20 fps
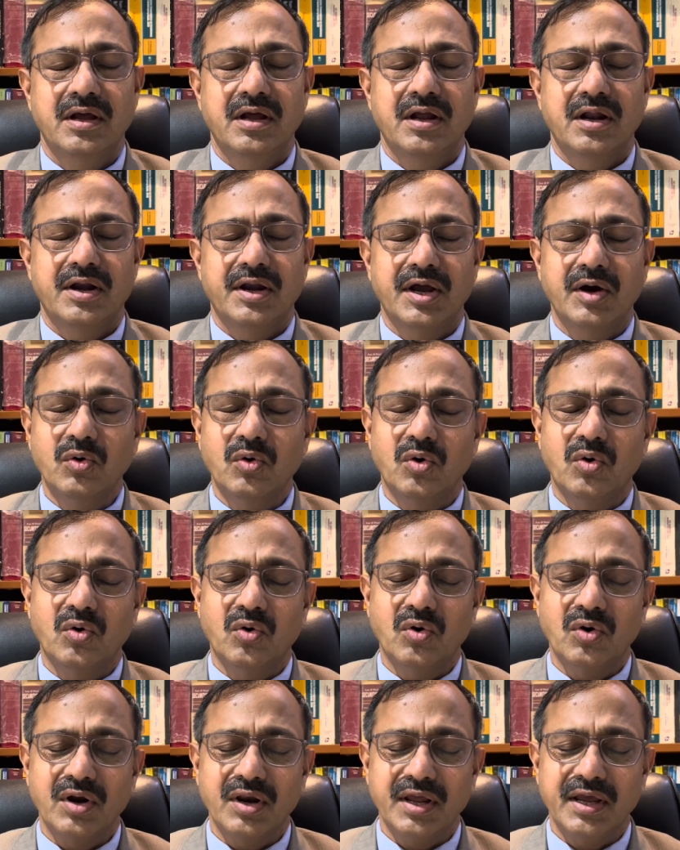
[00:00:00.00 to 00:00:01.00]
Now,
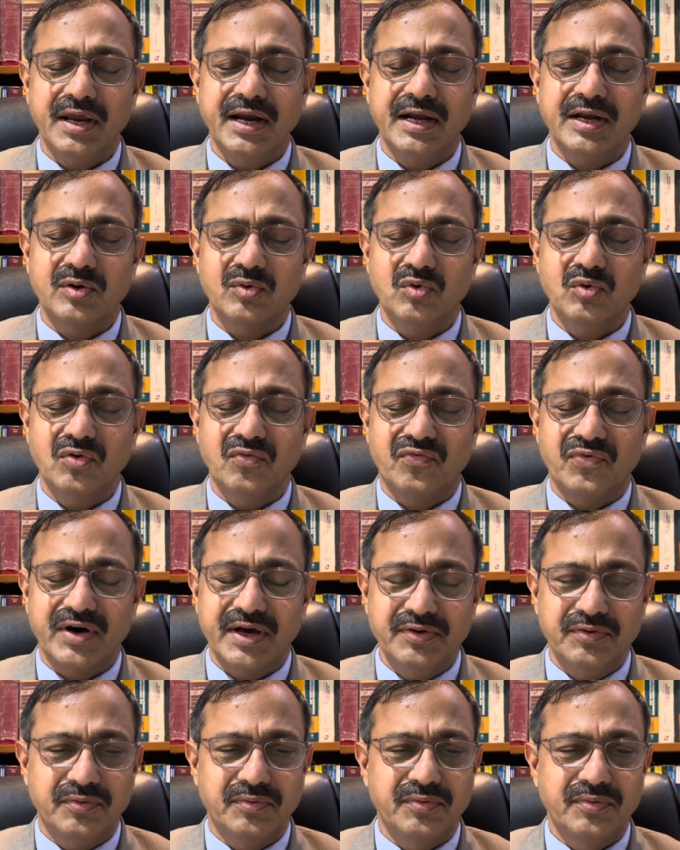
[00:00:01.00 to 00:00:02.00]
Order 8, Rule
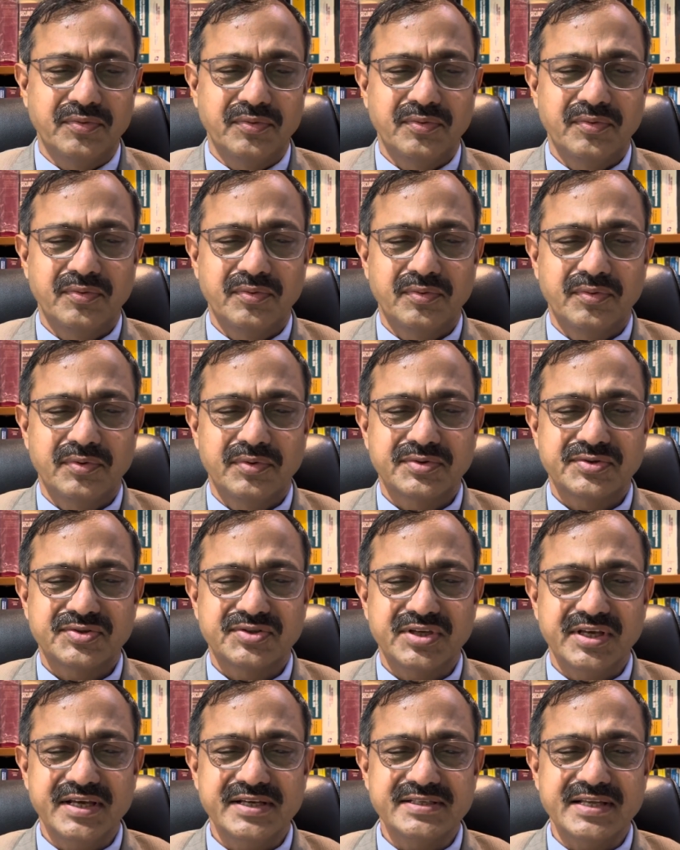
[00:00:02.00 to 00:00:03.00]
5
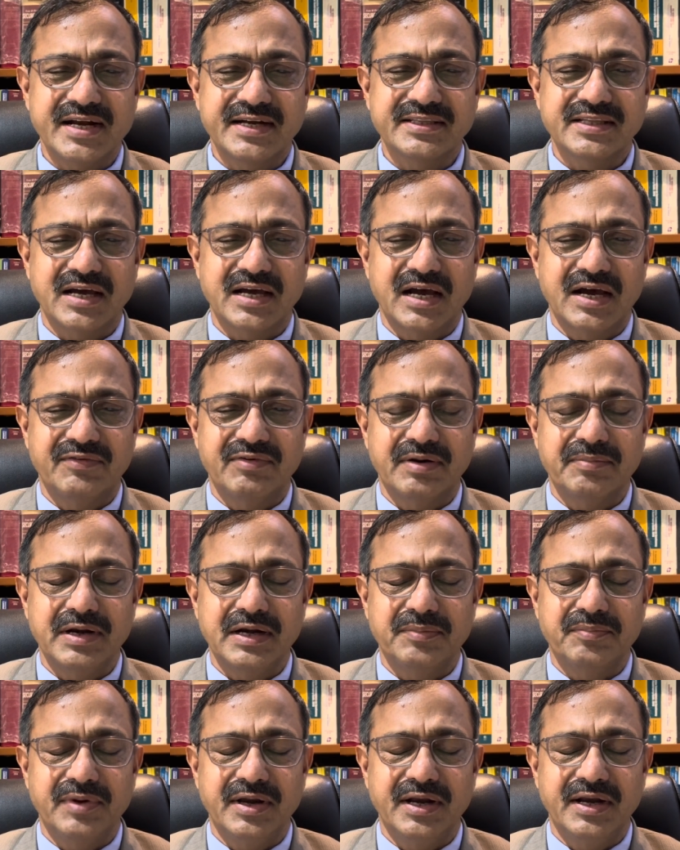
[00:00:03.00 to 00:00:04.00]
says that the averment
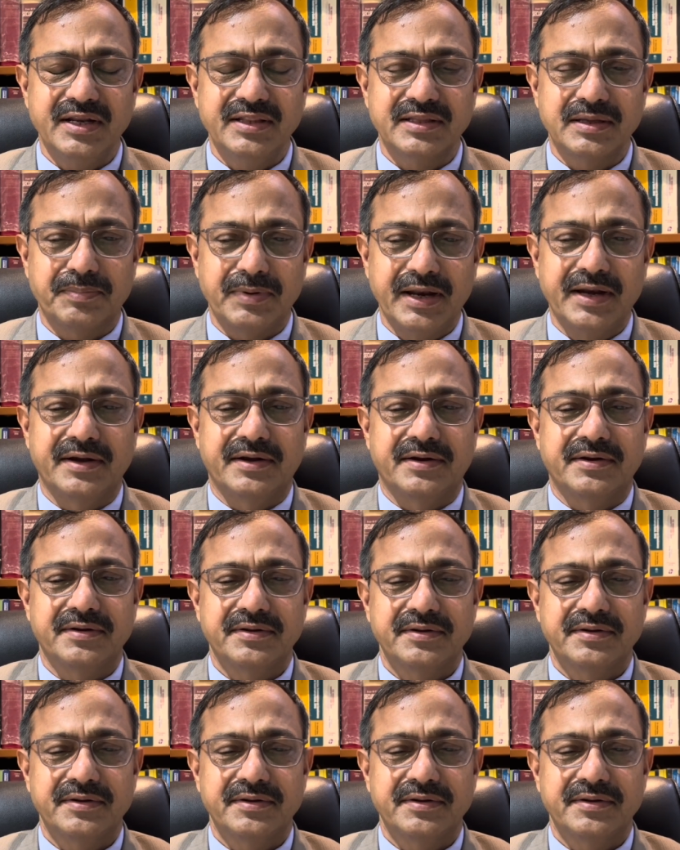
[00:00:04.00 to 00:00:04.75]
made in the plaint,